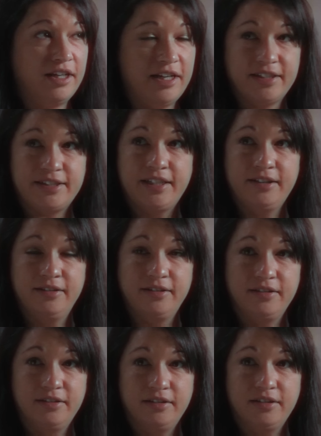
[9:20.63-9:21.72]
And I said,
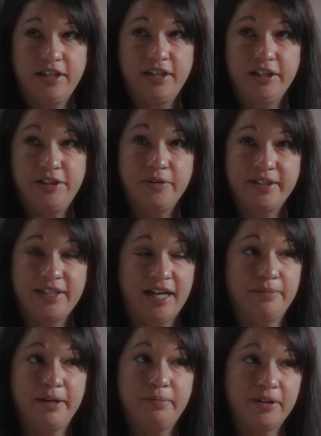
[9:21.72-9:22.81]
"Can you
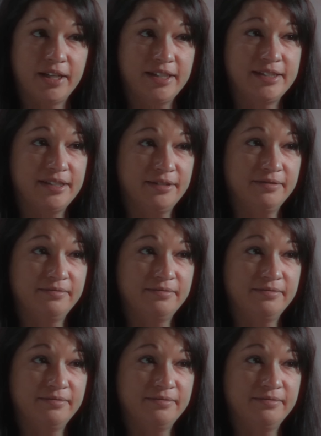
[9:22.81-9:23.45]
untie me, please?"